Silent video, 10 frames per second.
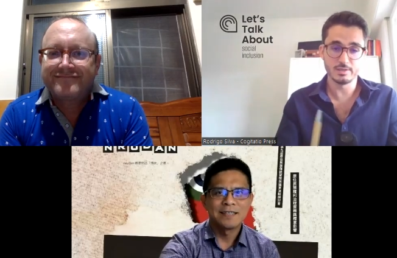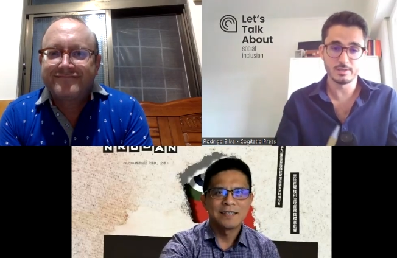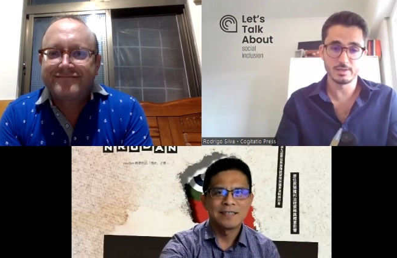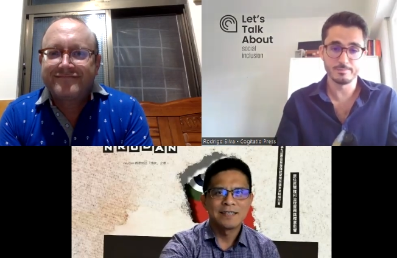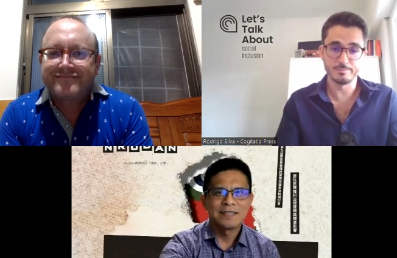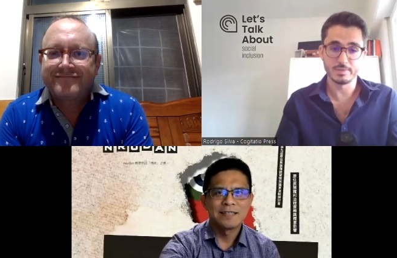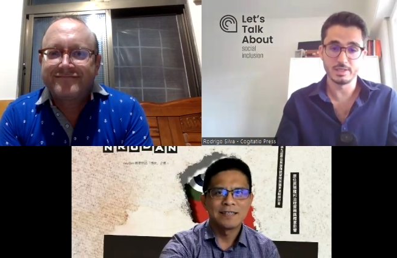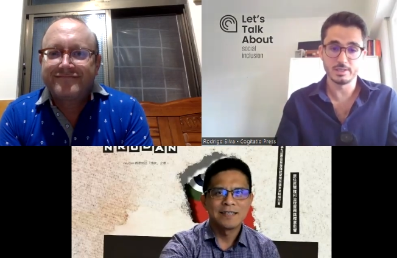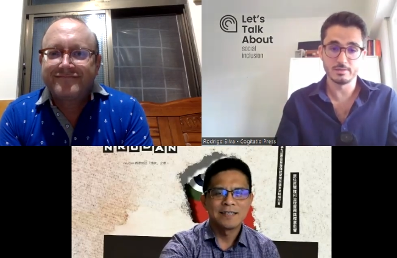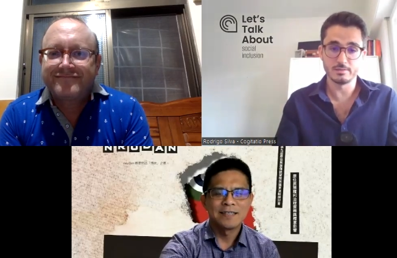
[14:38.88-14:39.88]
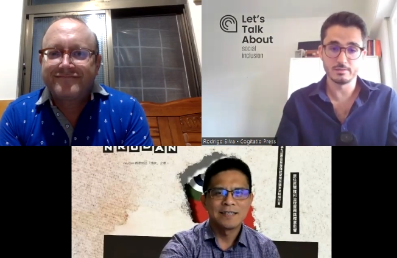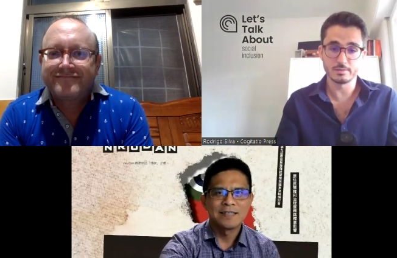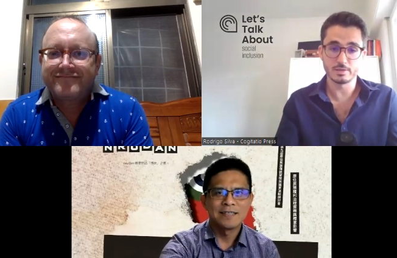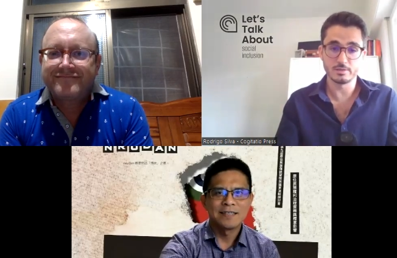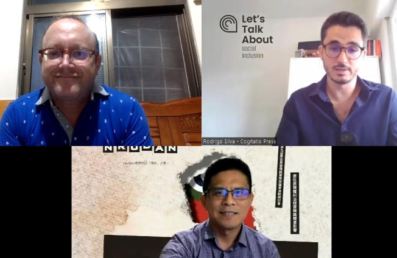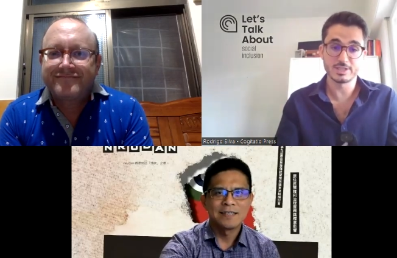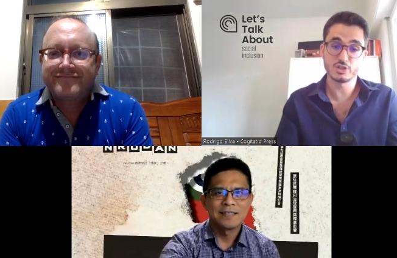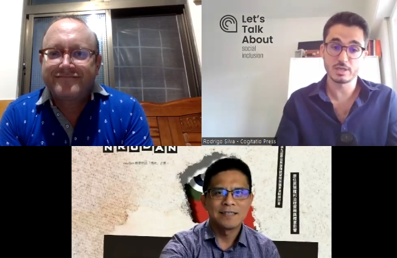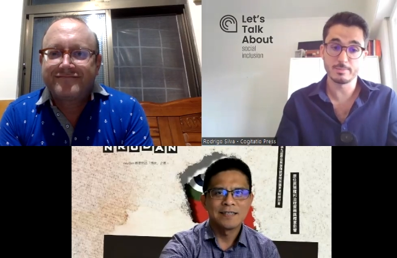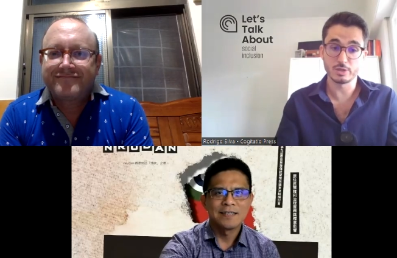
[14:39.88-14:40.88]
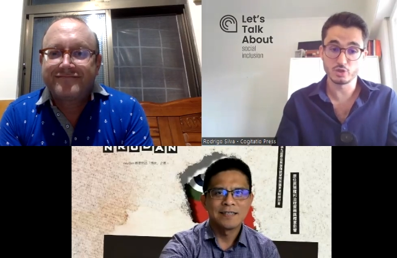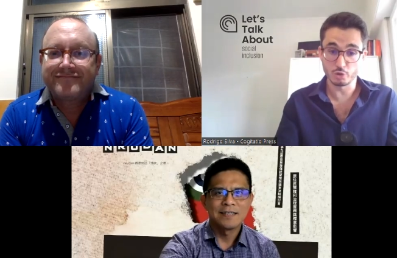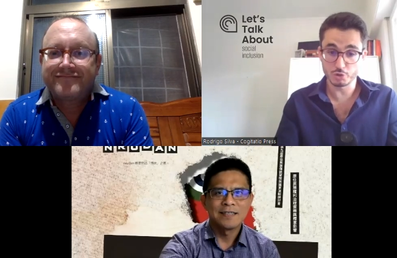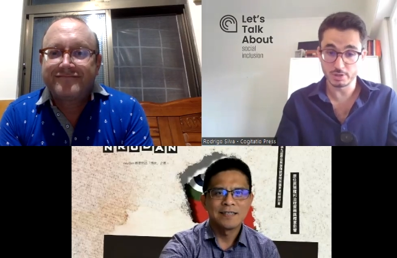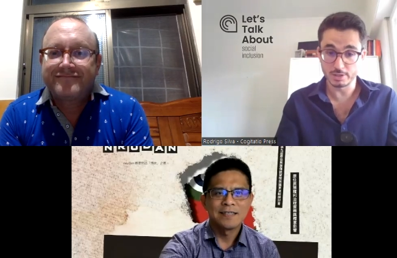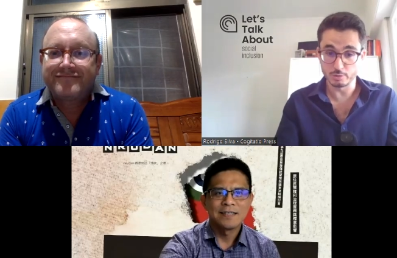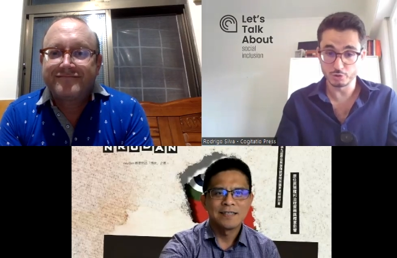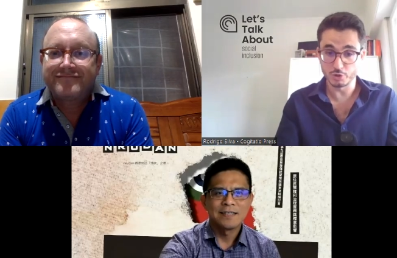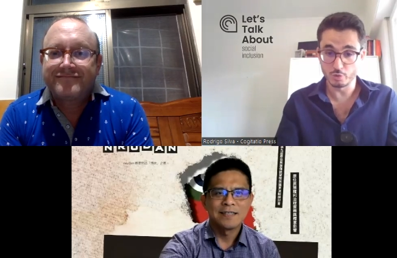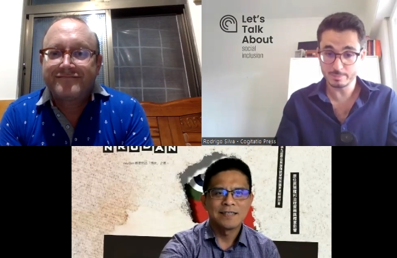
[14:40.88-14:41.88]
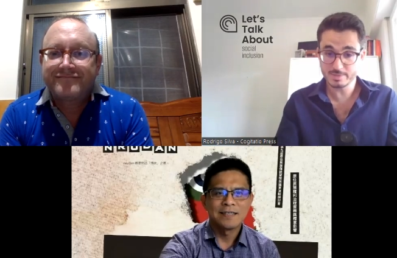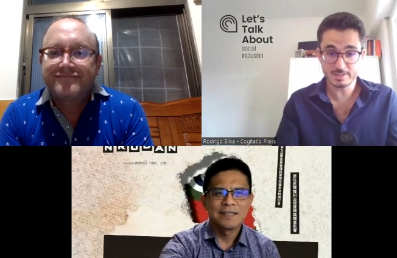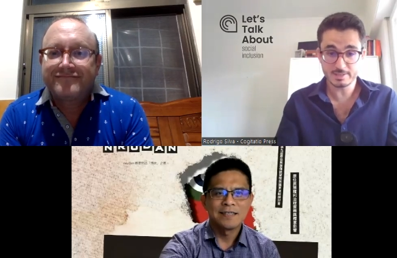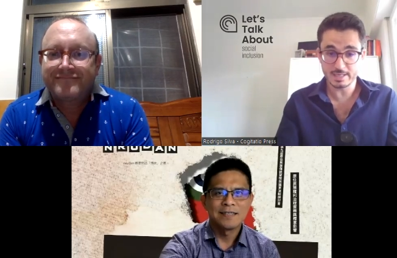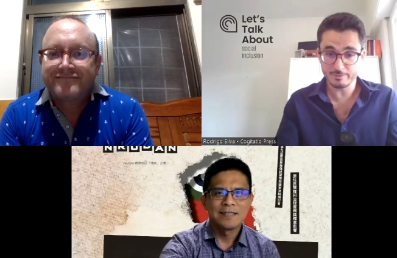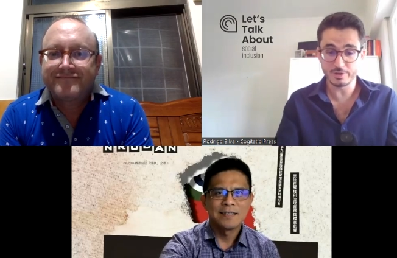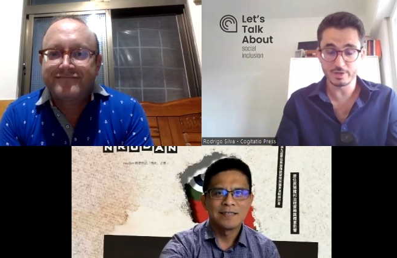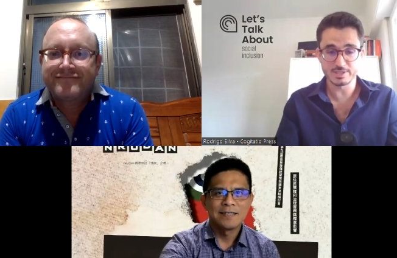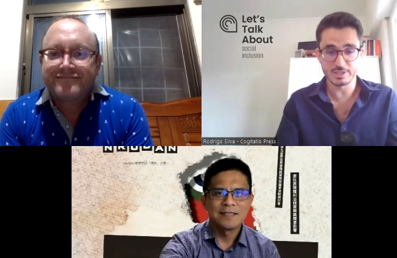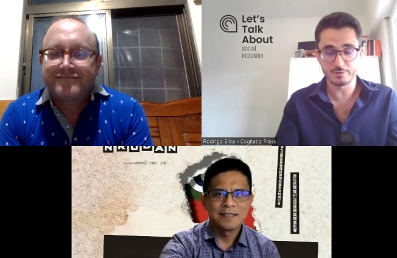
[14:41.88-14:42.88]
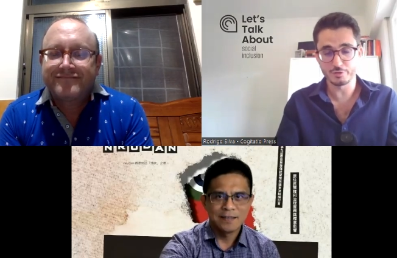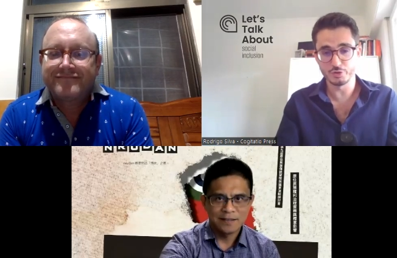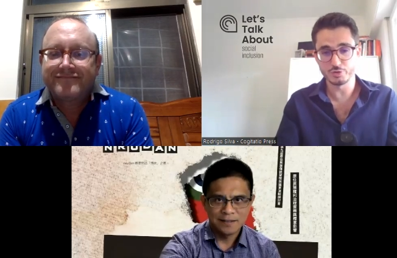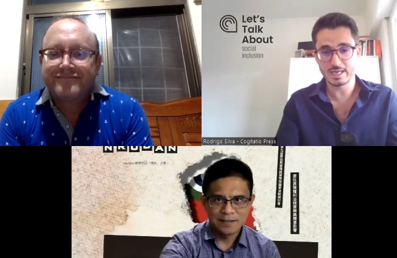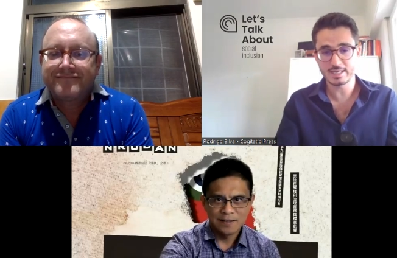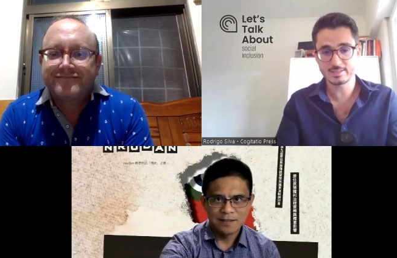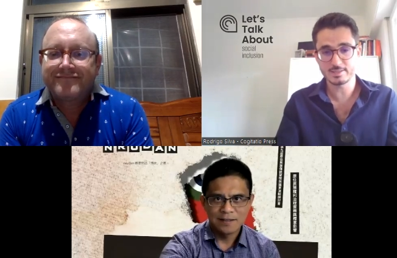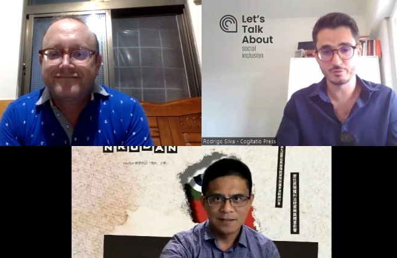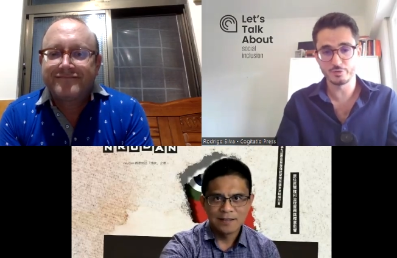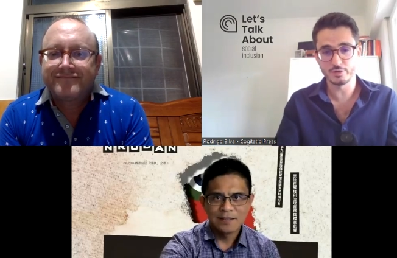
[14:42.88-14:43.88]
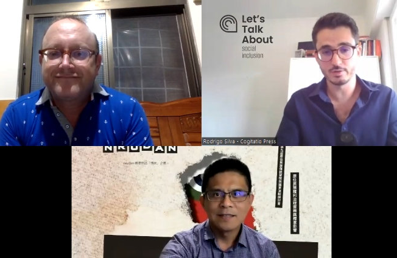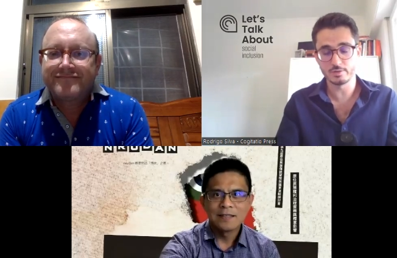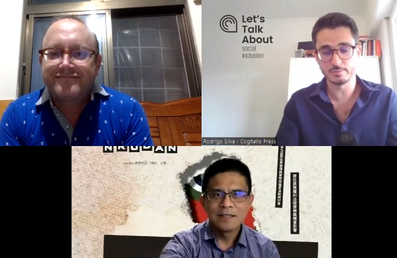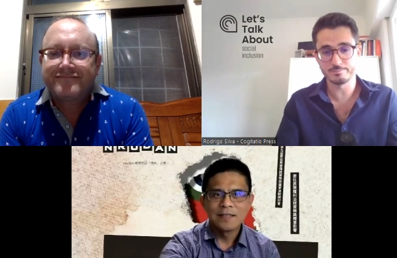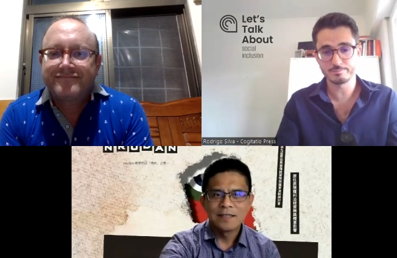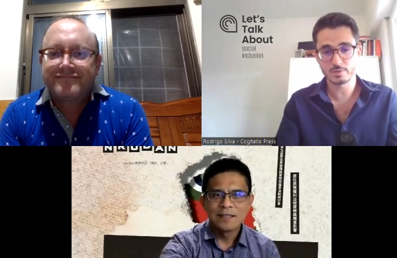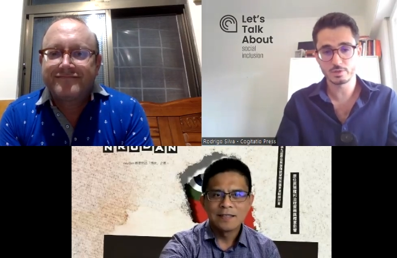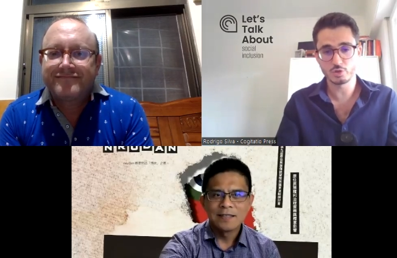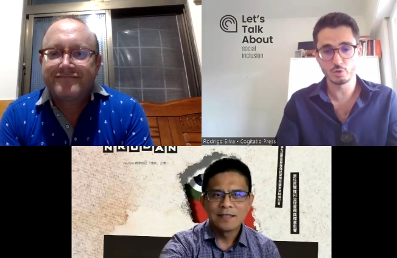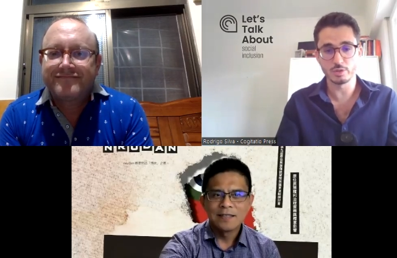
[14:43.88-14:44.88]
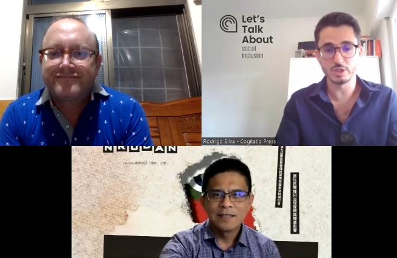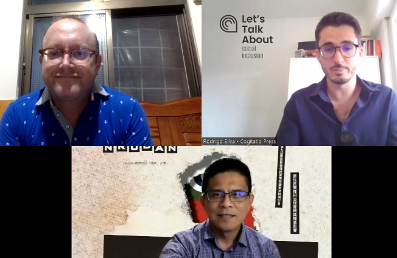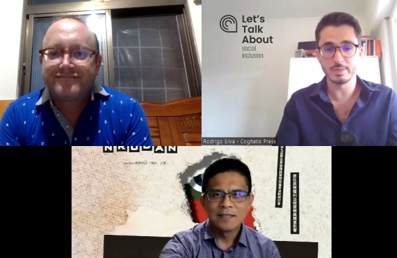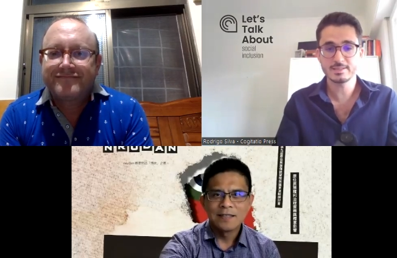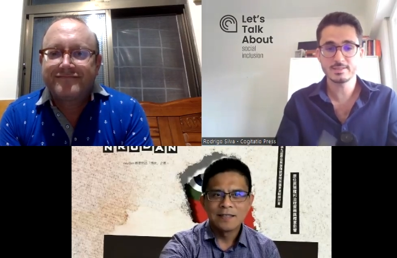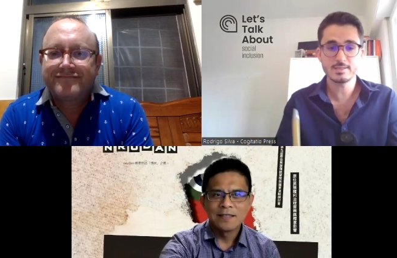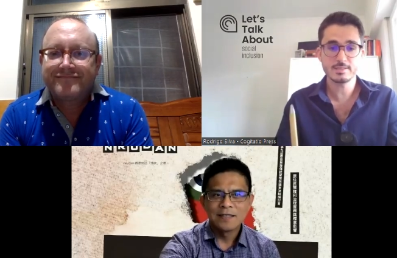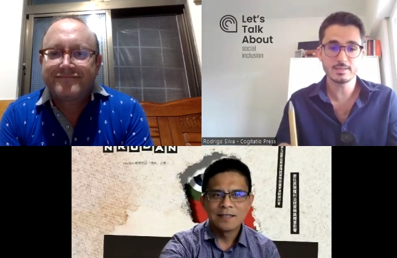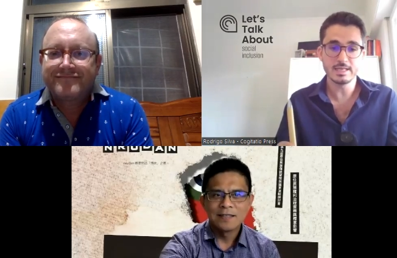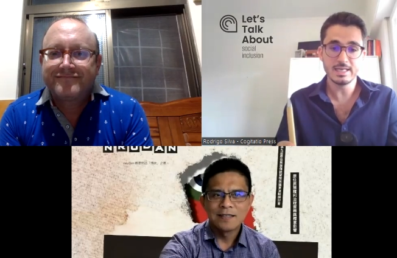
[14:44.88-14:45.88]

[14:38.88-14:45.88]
Speaker 1: um, in Let's Talk About Social Inclusion website. Everything is there for you to access, free, um, totally open access.